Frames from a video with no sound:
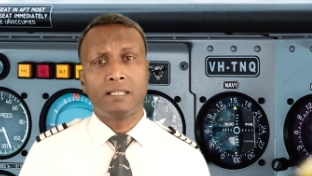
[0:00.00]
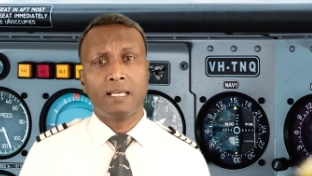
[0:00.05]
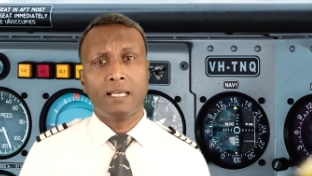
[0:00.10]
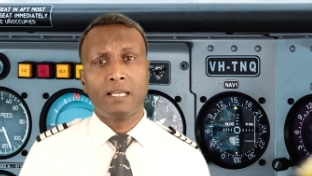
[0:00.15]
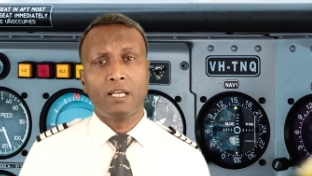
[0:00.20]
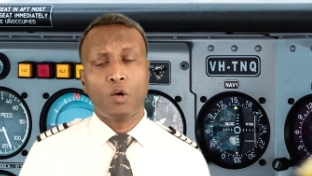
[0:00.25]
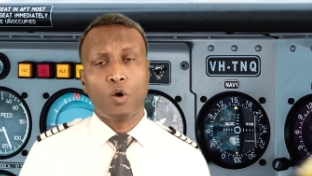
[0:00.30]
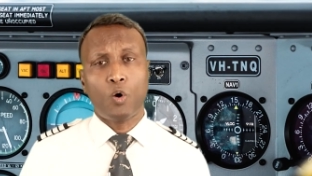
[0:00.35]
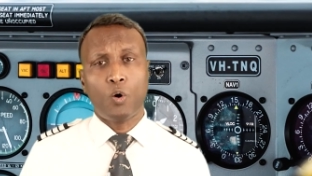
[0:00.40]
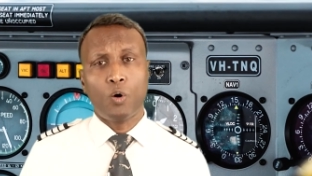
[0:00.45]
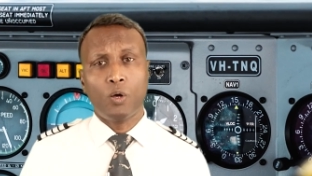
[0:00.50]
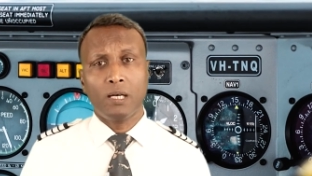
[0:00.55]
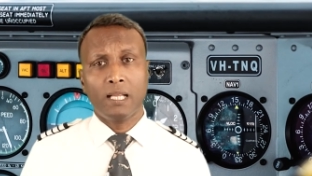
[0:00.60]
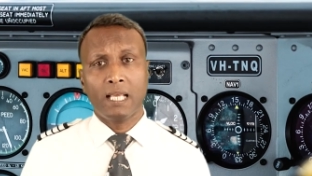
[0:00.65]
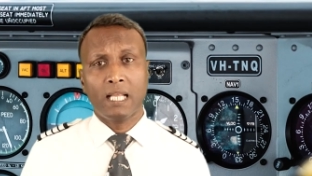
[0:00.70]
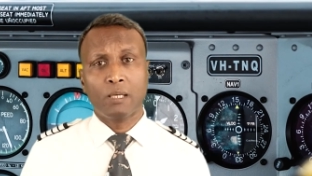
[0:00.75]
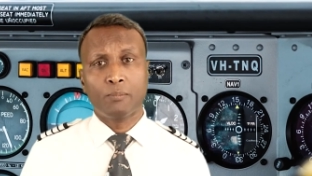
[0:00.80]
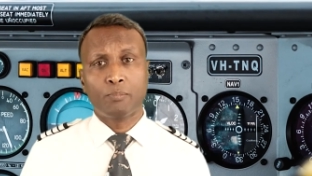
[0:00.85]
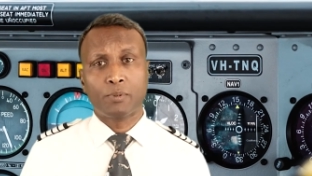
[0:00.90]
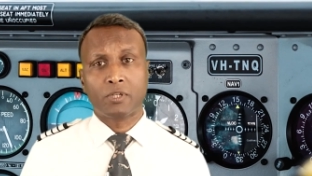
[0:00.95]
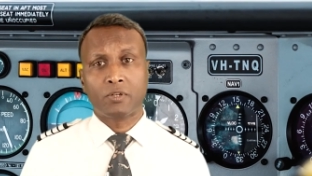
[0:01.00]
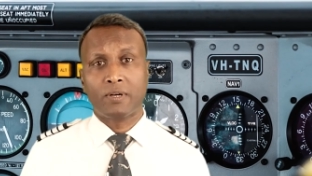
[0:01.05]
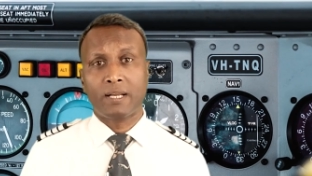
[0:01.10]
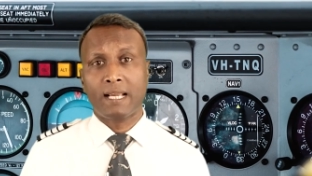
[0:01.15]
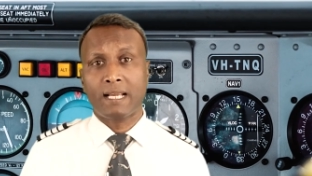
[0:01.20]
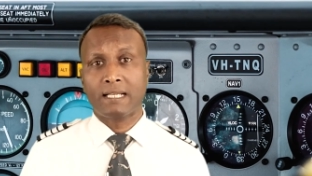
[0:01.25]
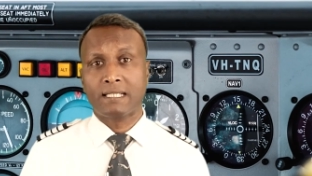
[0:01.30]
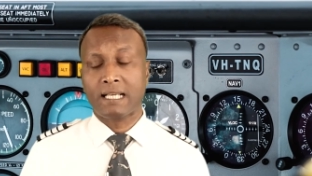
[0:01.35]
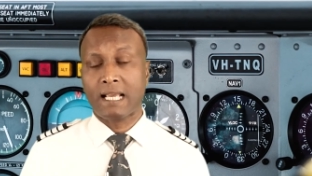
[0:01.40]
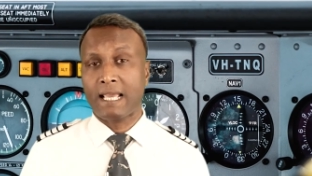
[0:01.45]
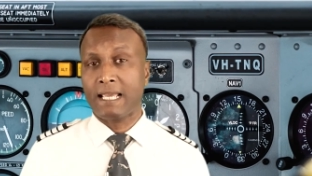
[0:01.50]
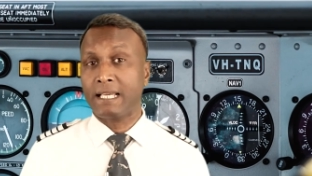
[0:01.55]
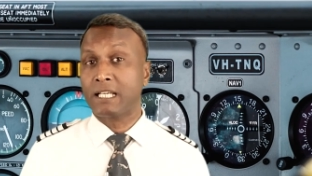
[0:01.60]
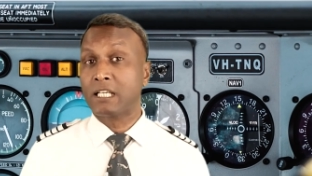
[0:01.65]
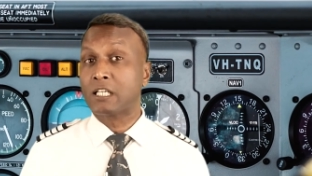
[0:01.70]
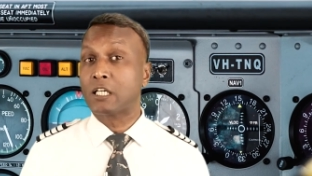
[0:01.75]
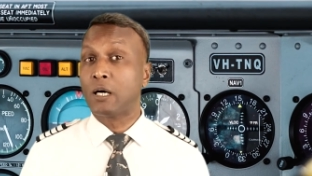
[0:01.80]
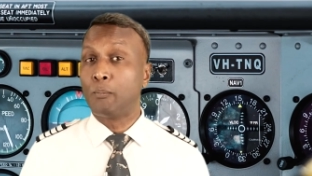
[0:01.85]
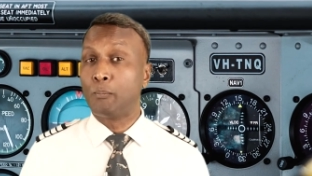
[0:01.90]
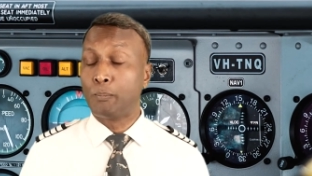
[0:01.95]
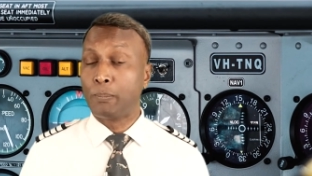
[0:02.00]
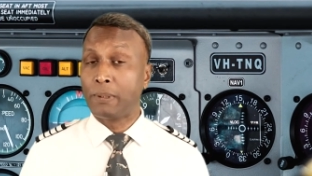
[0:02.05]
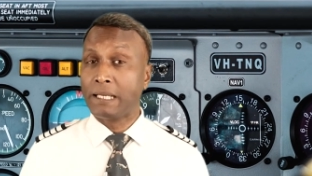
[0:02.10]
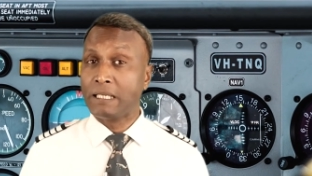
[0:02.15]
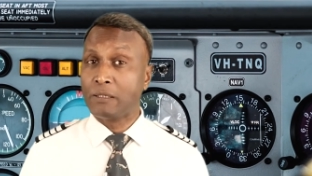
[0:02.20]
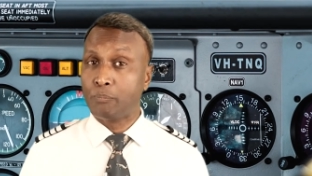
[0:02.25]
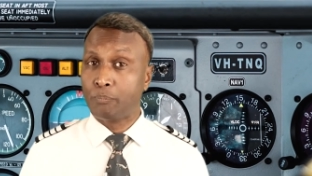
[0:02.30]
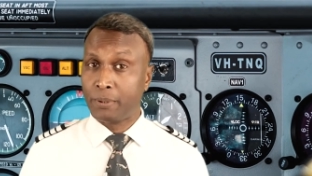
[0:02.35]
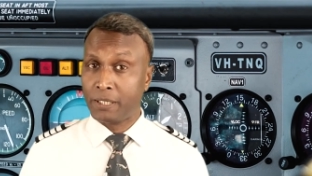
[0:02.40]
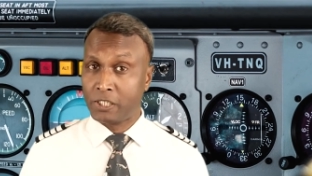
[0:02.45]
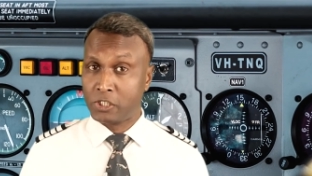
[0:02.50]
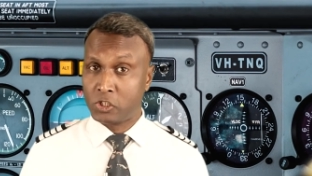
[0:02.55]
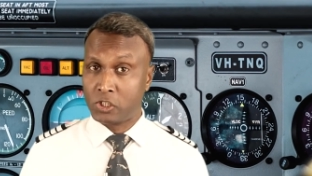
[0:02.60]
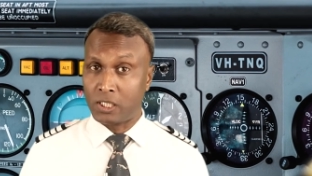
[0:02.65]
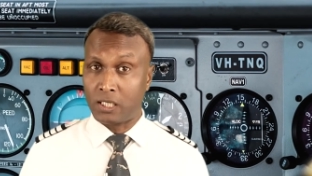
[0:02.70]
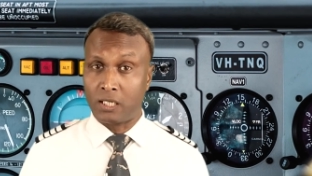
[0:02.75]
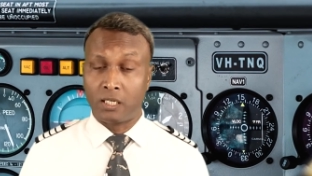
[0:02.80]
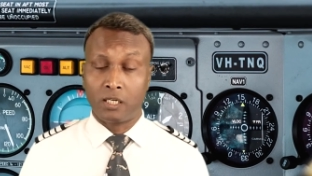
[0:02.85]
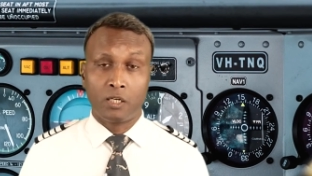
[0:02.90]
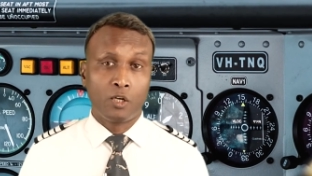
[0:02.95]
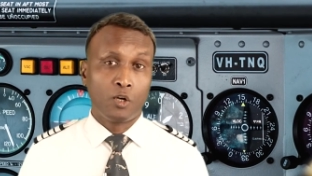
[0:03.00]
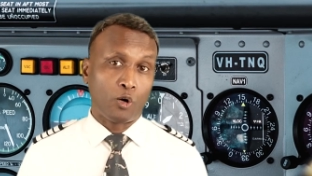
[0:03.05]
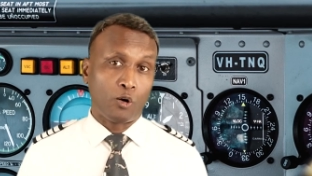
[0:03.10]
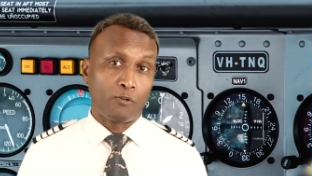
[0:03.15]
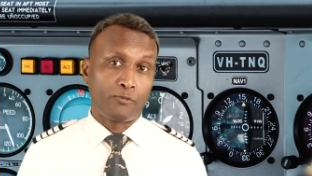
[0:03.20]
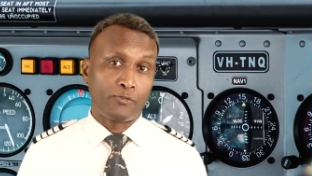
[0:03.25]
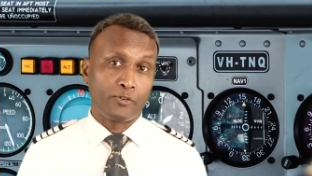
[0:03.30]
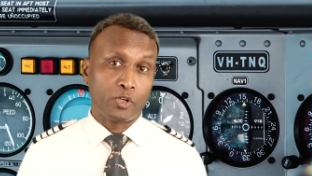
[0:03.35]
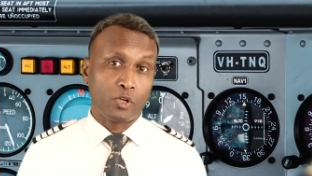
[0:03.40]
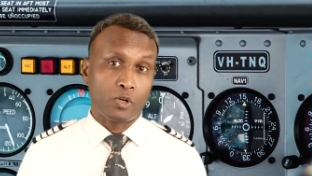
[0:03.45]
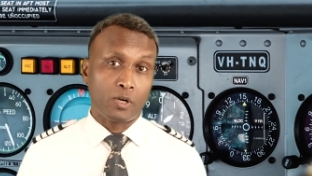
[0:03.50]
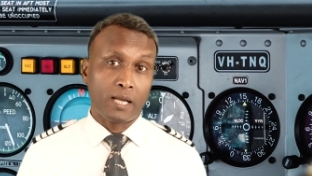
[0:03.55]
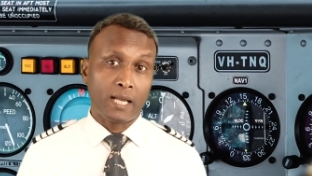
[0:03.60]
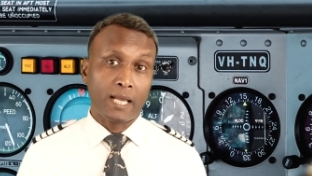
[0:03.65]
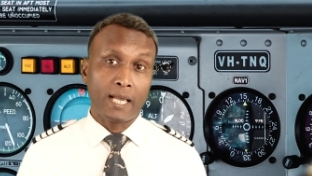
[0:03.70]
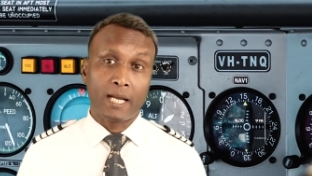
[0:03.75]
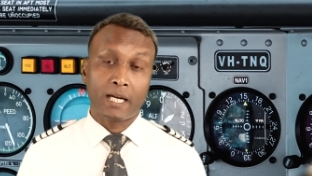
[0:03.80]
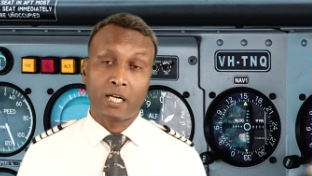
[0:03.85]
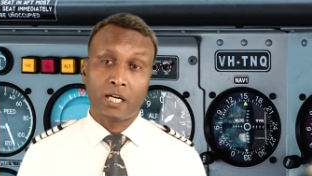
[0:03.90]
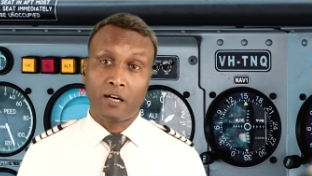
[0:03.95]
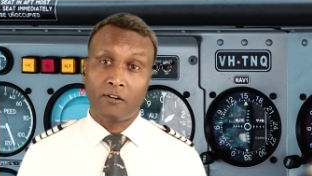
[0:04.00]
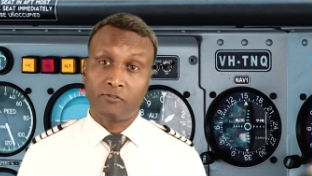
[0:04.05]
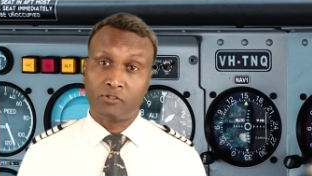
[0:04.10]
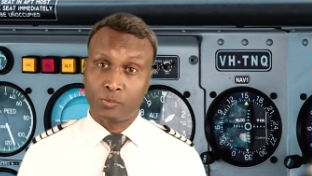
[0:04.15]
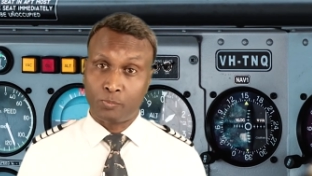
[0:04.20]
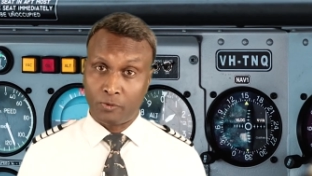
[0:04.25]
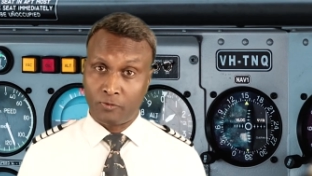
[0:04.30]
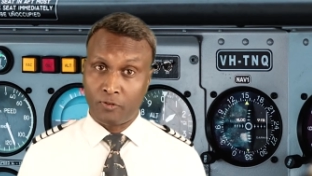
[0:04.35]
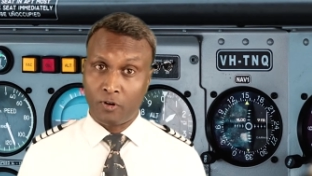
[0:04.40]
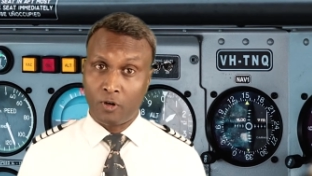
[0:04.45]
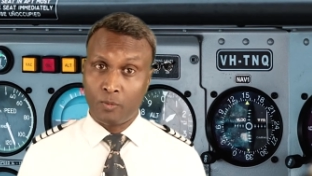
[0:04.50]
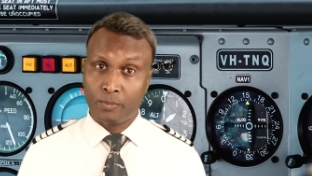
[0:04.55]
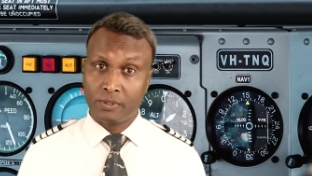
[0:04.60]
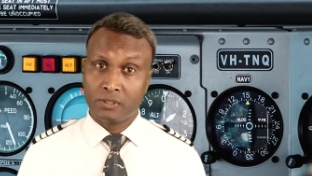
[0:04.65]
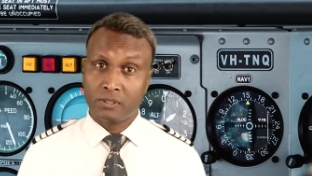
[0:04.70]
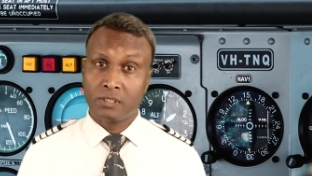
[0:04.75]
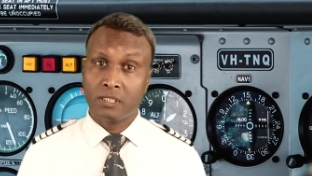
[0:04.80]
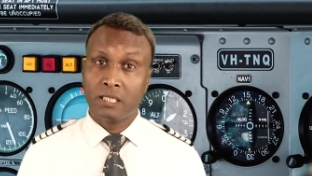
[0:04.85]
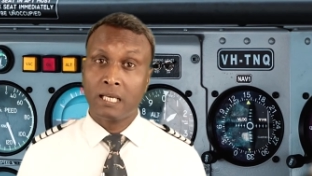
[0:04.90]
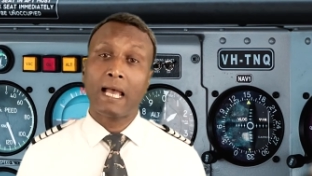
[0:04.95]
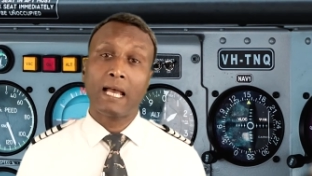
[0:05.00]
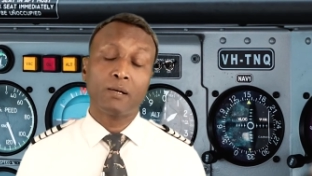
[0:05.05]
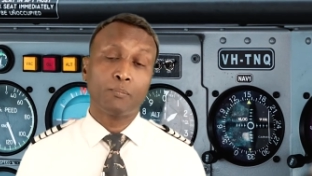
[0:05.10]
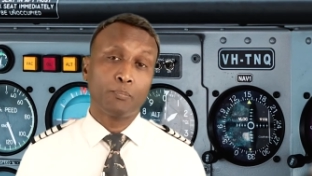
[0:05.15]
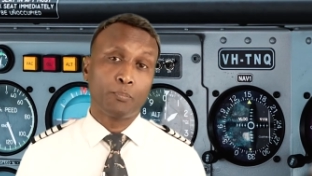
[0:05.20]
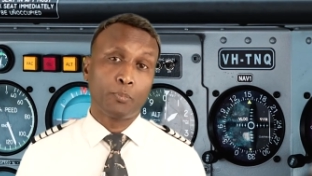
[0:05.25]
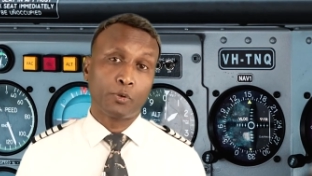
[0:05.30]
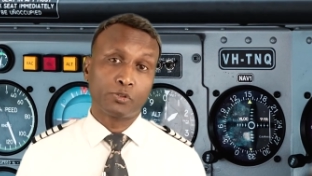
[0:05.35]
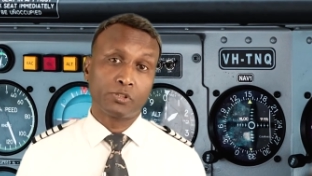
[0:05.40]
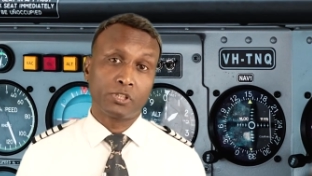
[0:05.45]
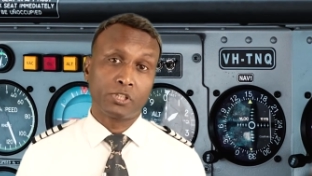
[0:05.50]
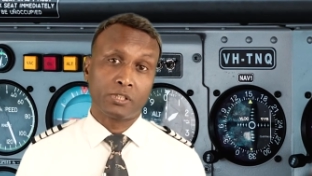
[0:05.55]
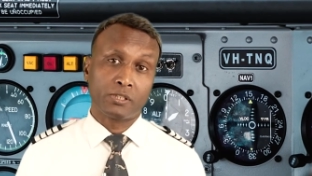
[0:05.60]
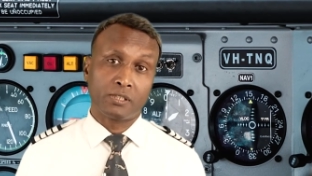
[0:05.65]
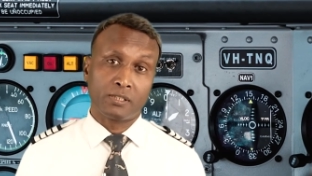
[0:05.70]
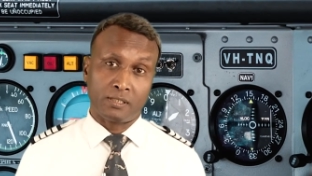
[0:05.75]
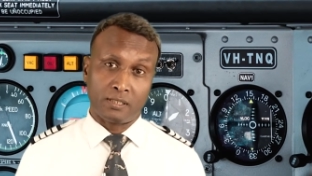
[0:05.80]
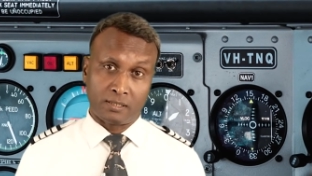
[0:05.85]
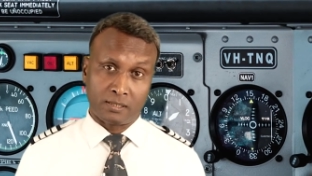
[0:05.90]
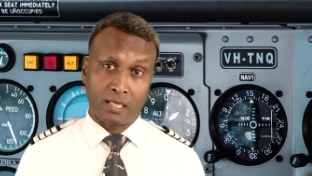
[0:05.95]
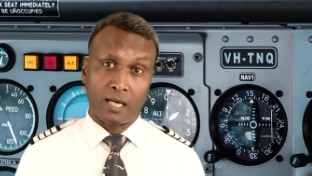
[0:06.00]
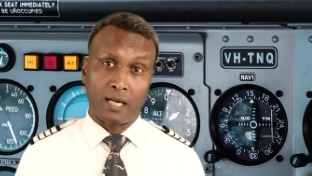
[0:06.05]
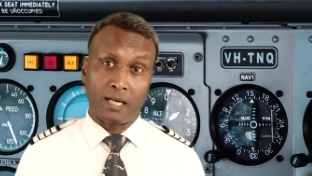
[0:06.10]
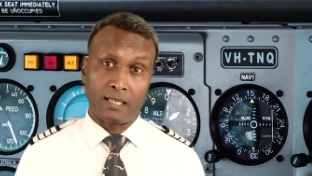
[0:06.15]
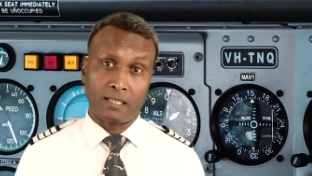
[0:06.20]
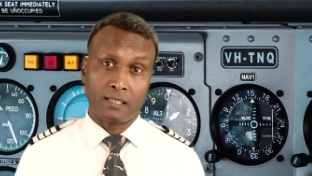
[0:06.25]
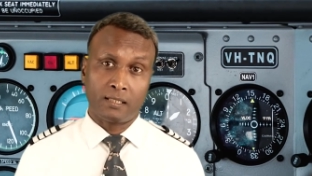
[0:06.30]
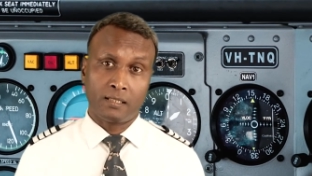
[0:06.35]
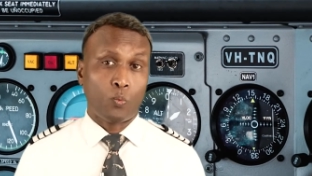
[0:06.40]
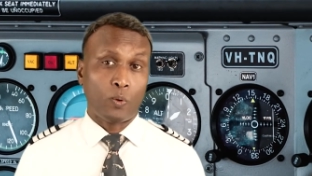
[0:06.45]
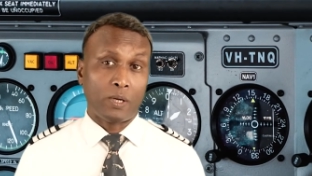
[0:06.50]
they all help create a complete picture of your aircraft's performance and position in the sky.